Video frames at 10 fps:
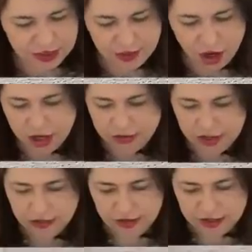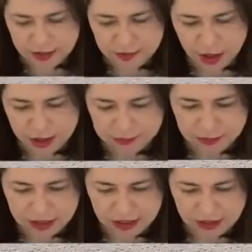see, I think this might
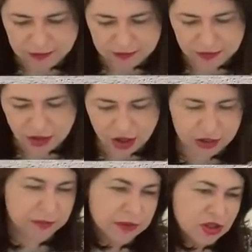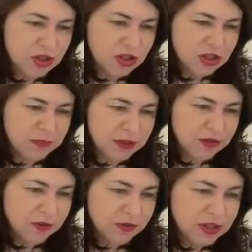be Kylie Bertucci big
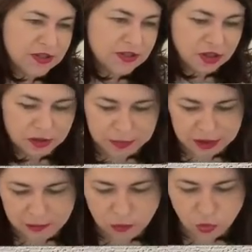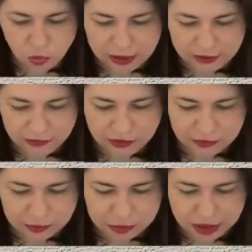cool. This is going to be one of the
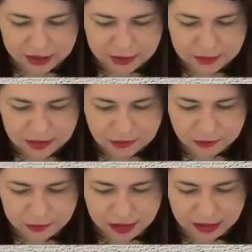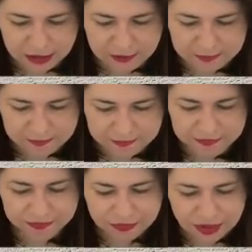replacements Look for at me. that one
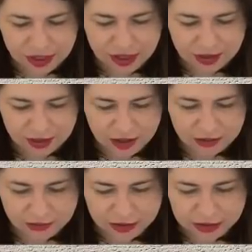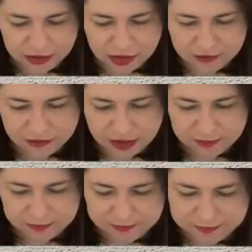there. Yeah, I really love
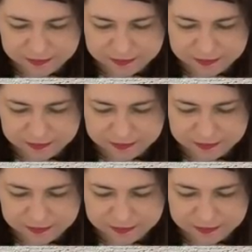them.